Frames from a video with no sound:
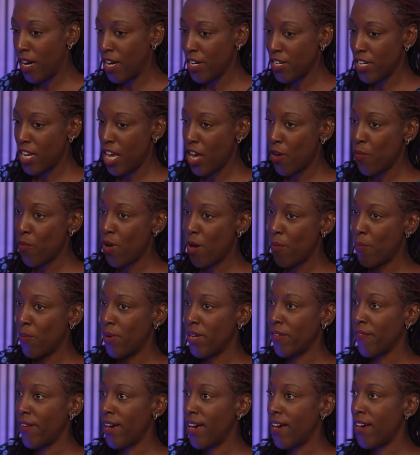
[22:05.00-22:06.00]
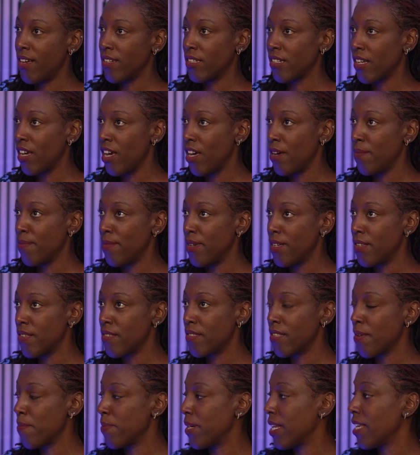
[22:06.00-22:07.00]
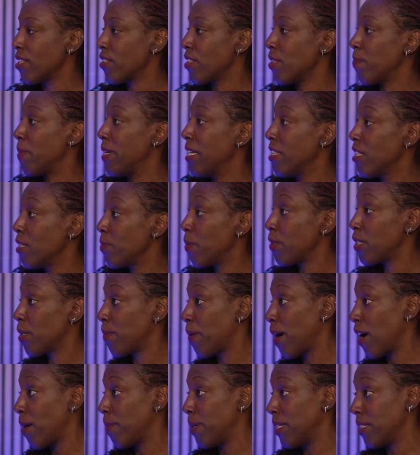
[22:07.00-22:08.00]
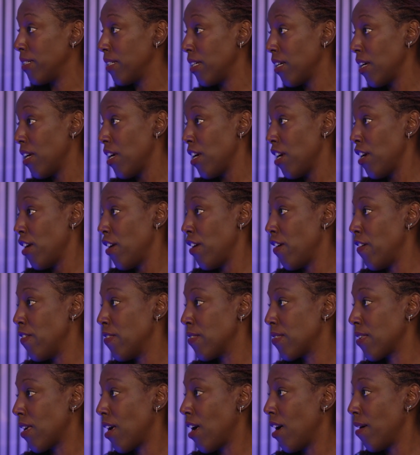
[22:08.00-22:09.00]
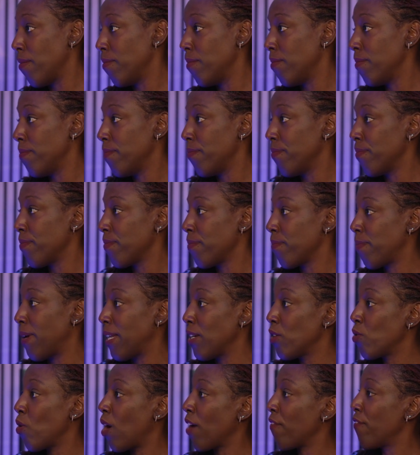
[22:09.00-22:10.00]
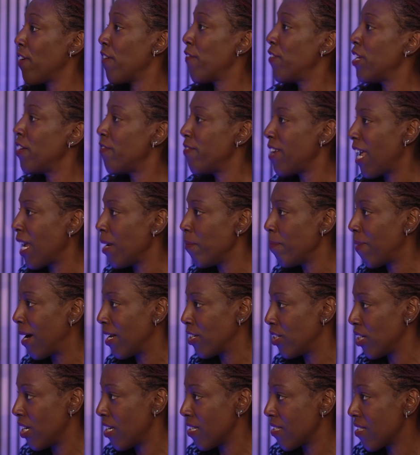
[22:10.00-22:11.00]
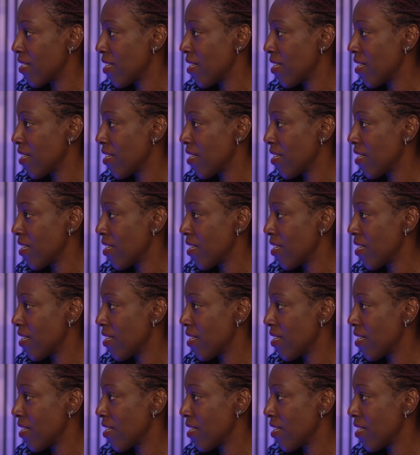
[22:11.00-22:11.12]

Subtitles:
know when we've had somebody who's been in the department who's been quite fearful of name badges.